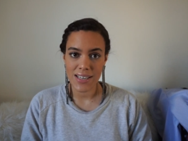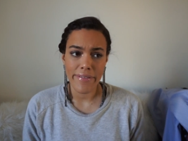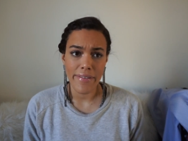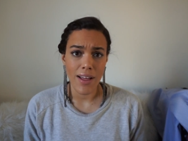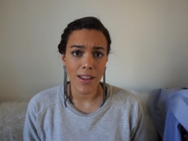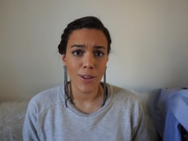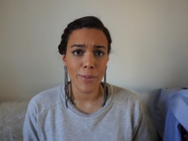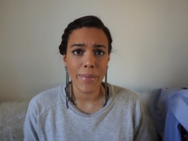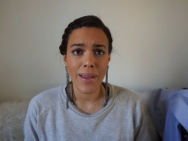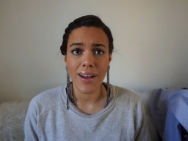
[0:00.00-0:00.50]

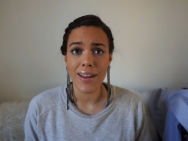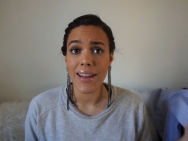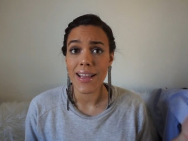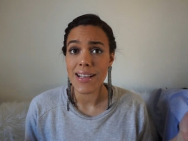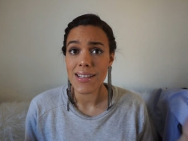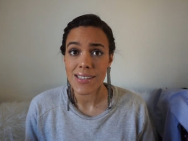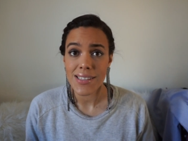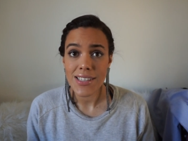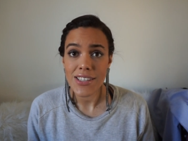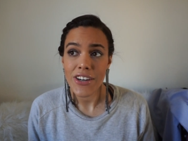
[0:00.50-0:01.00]
Follow me on
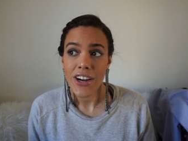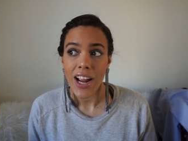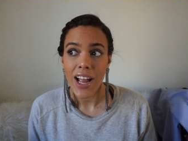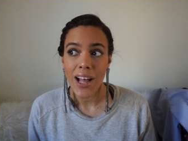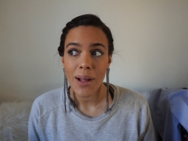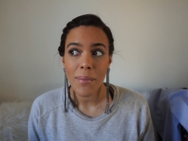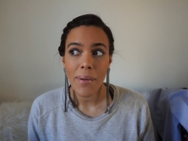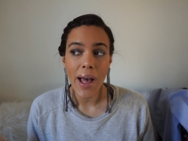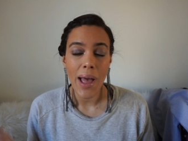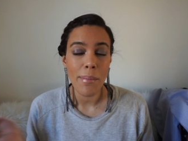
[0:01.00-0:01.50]

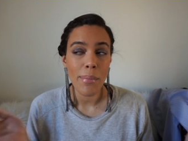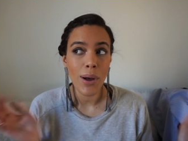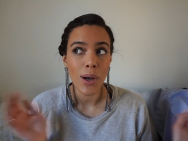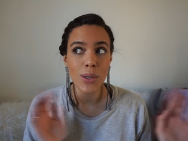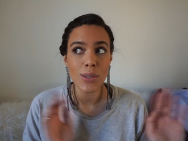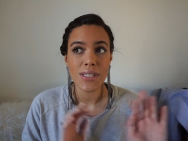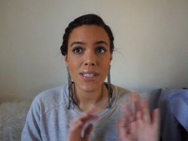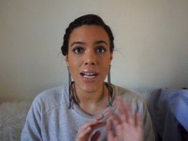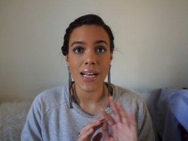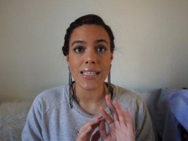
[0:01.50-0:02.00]
Instagram. I post